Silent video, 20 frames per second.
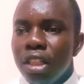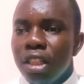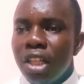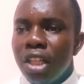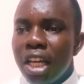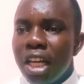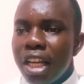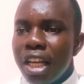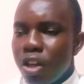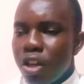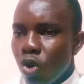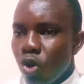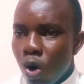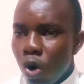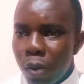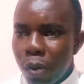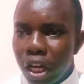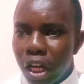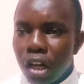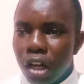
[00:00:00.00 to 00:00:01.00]
the
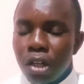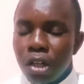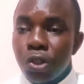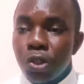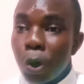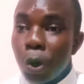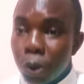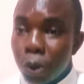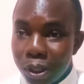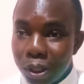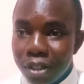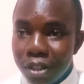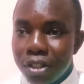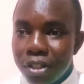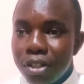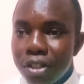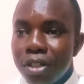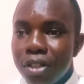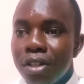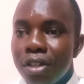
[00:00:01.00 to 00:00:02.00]
economic
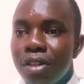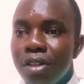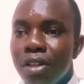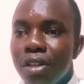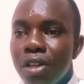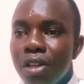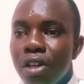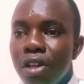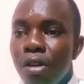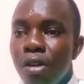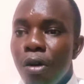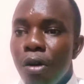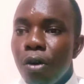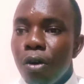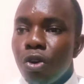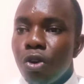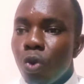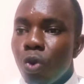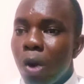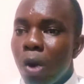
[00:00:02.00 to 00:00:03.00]
resources
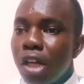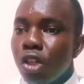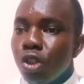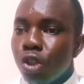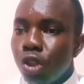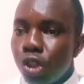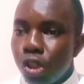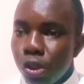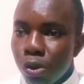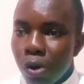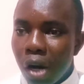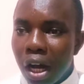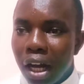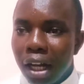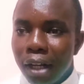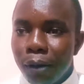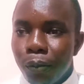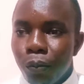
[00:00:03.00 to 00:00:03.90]
to ensure